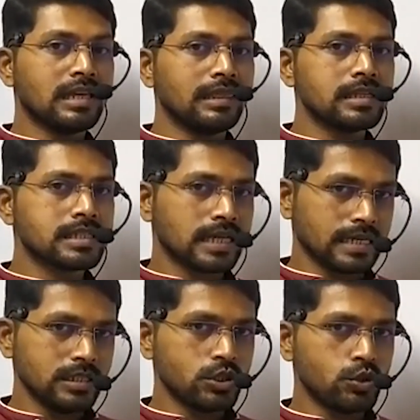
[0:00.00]
in the
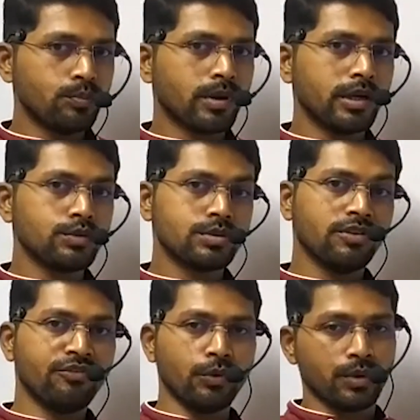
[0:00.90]
size to produce
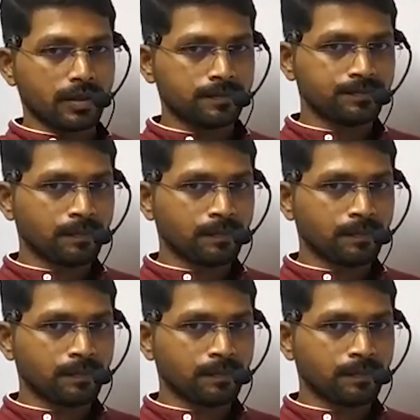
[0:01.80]
the fruit.